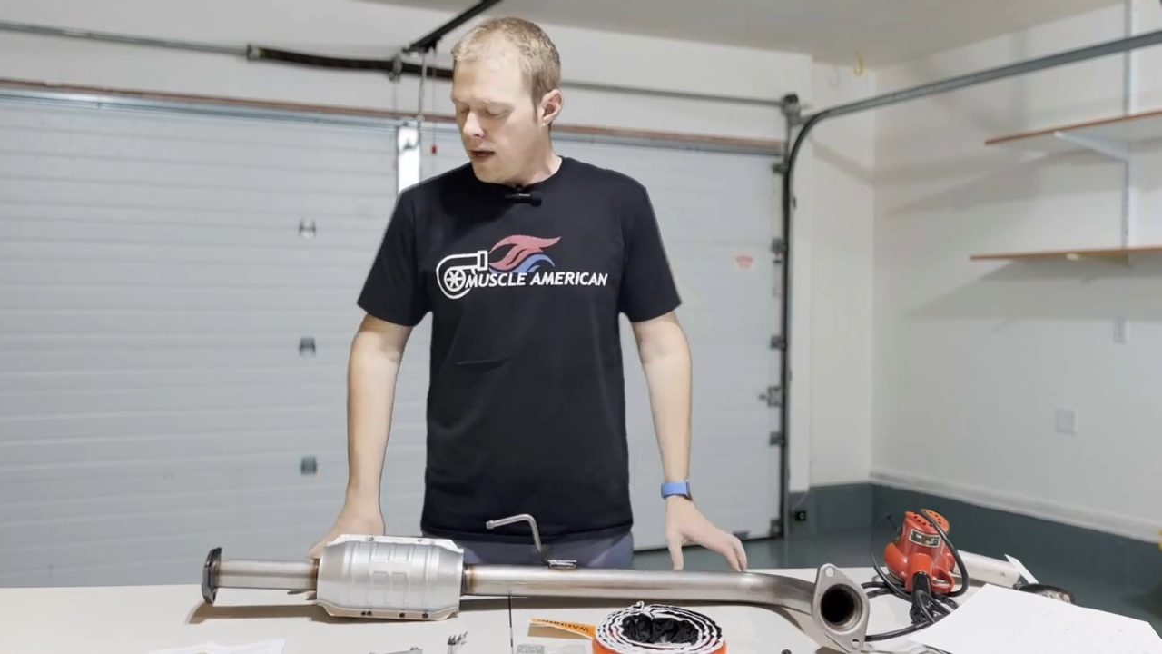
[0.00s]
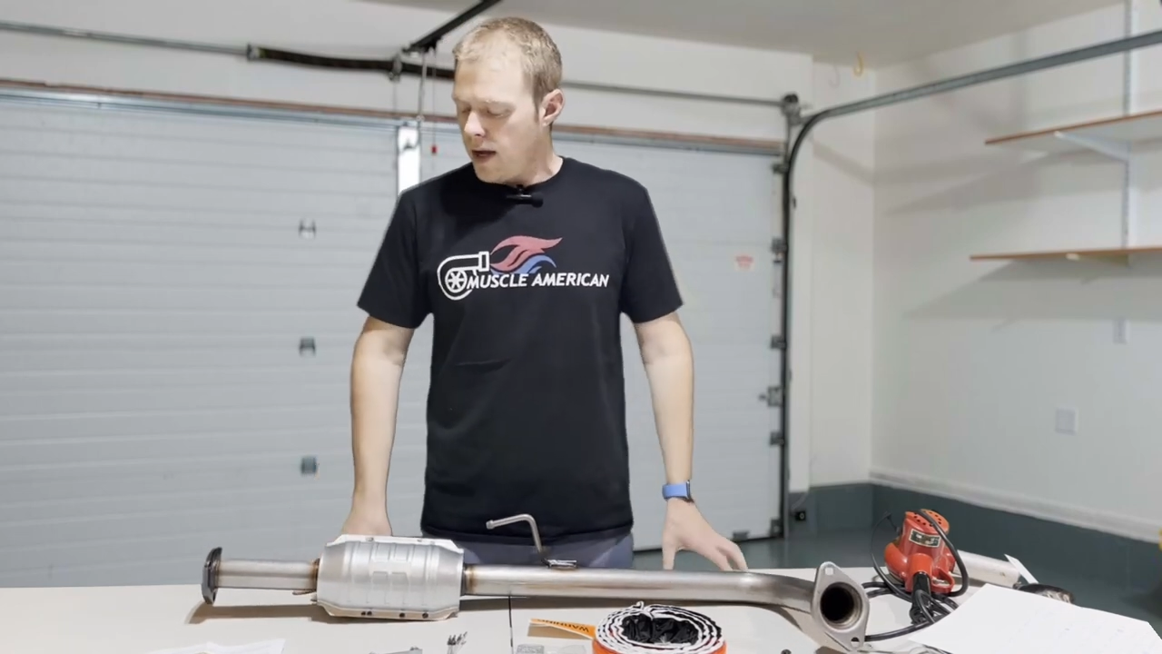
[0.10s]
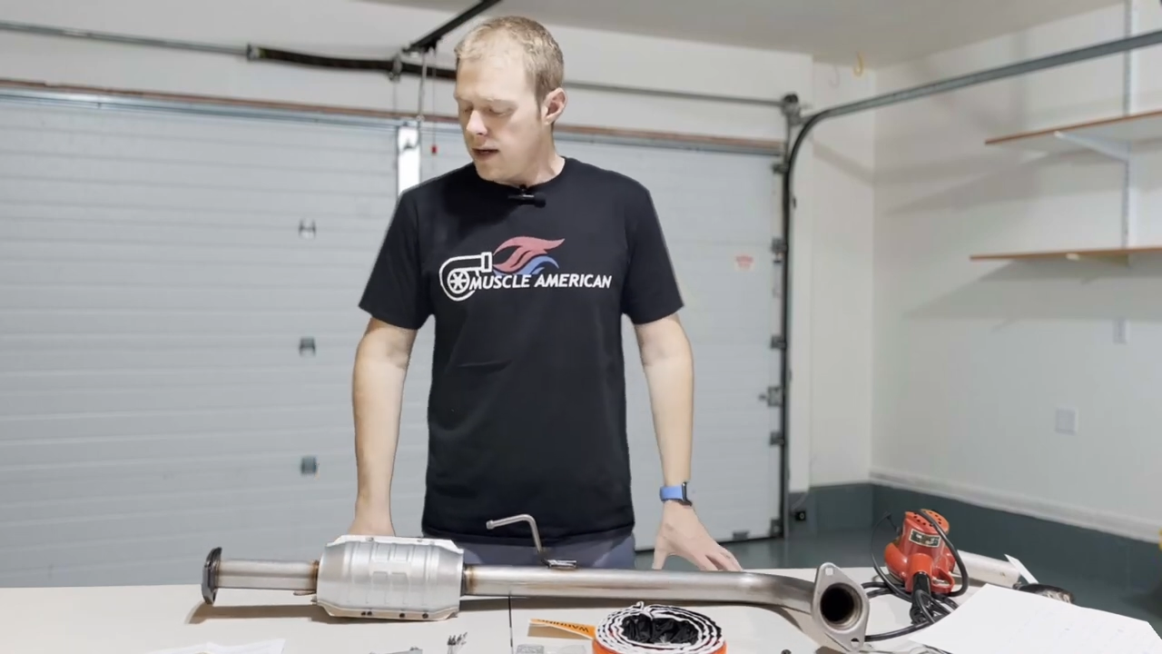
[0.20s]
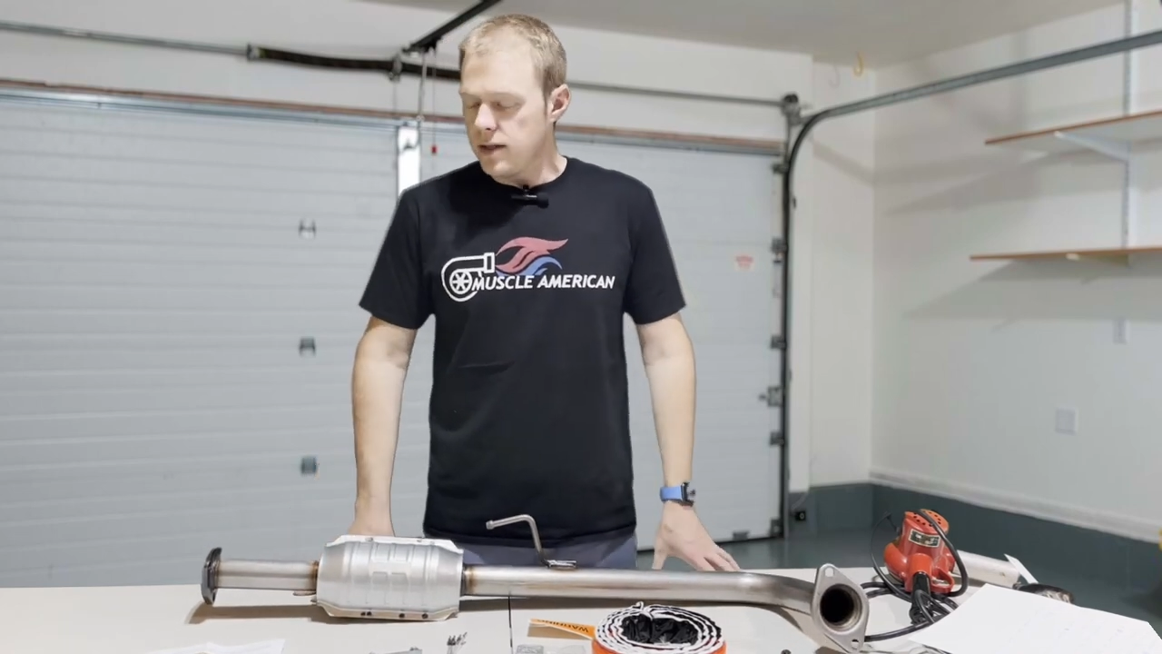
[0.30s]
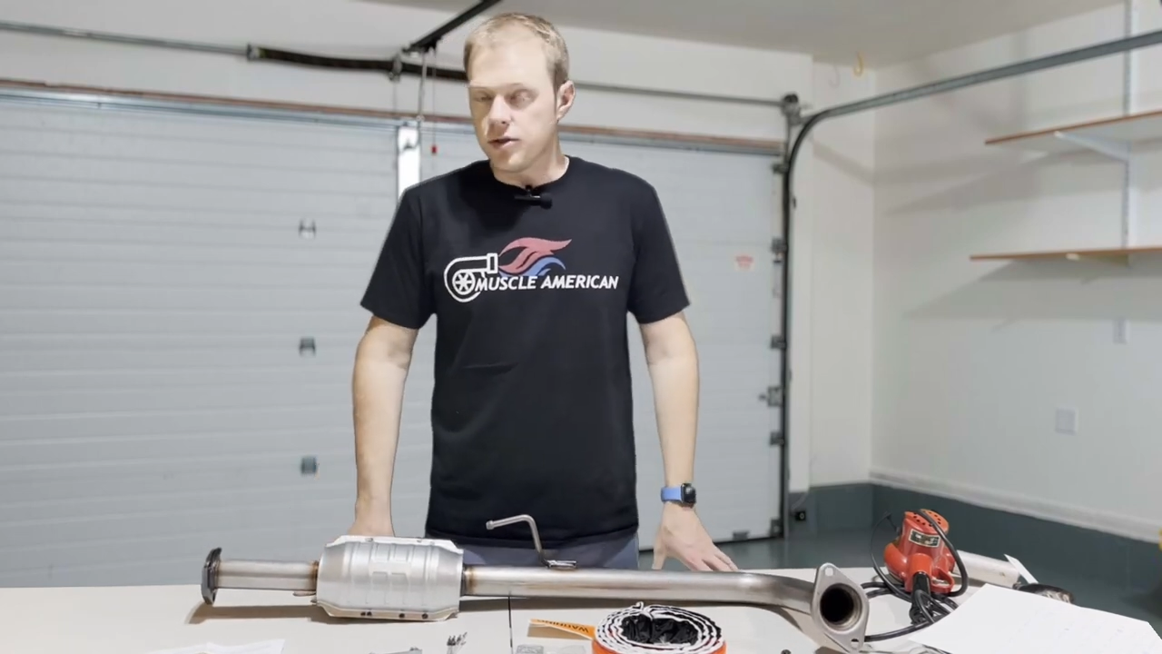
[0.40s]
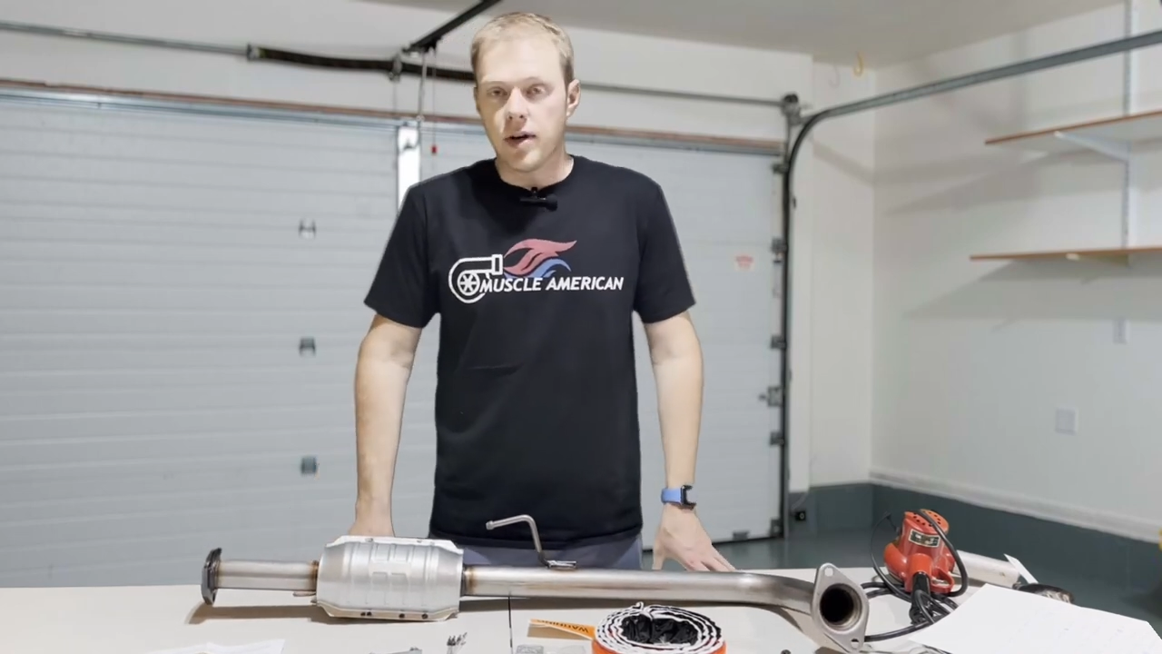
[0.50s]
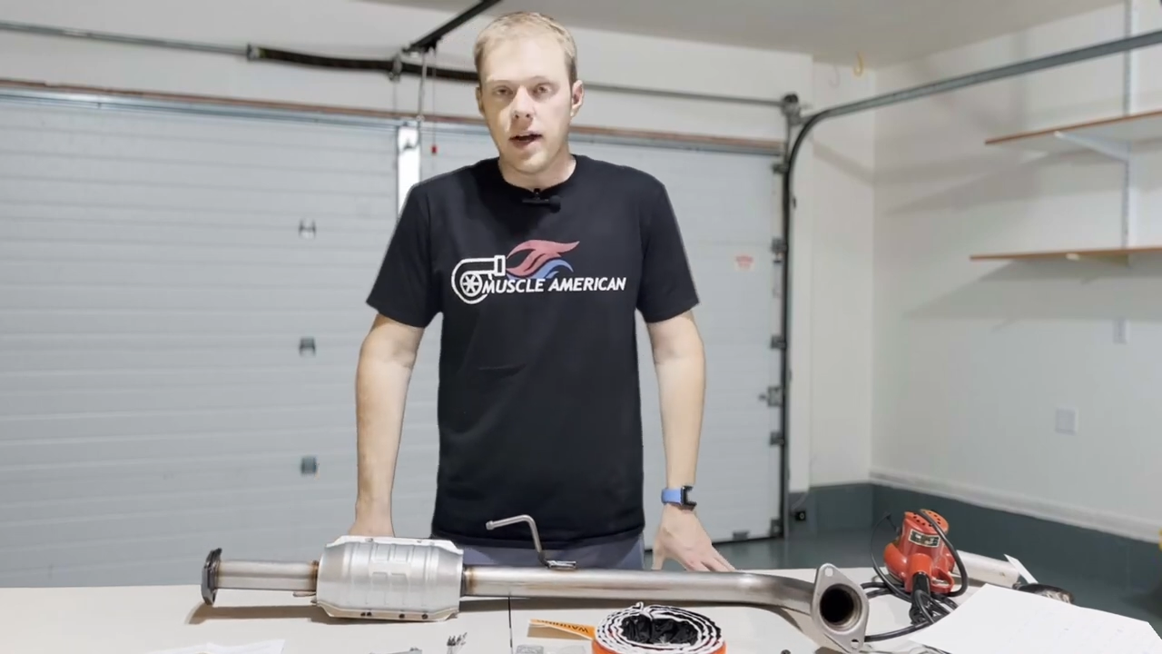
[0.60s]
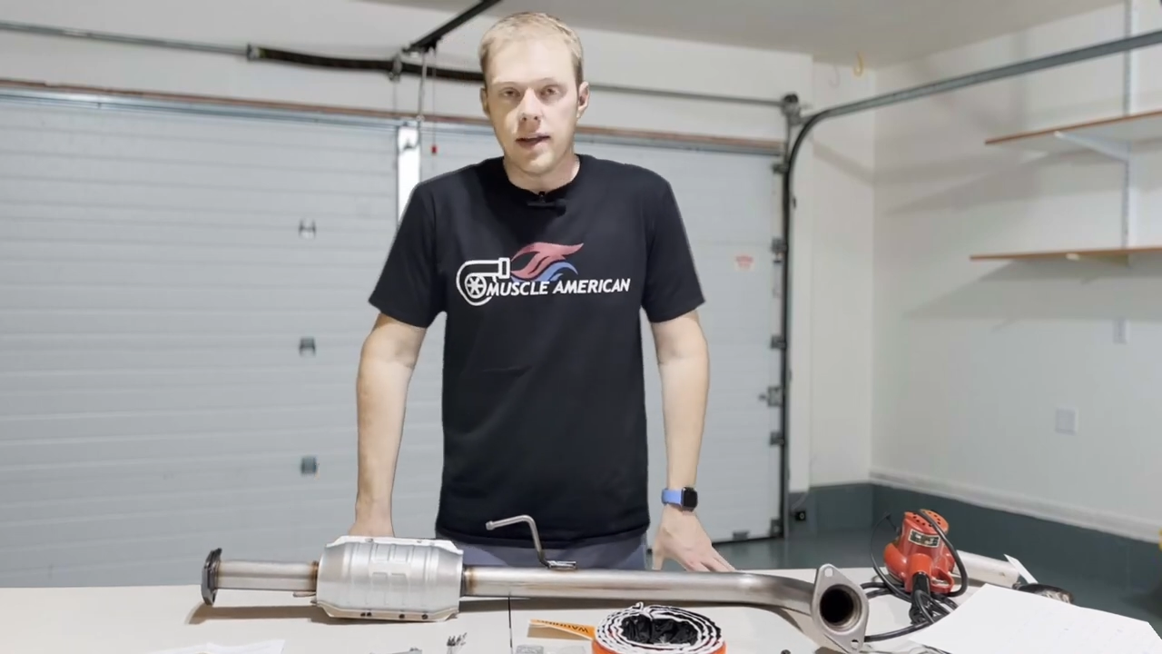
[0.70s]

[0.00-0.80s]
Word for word: ahead and try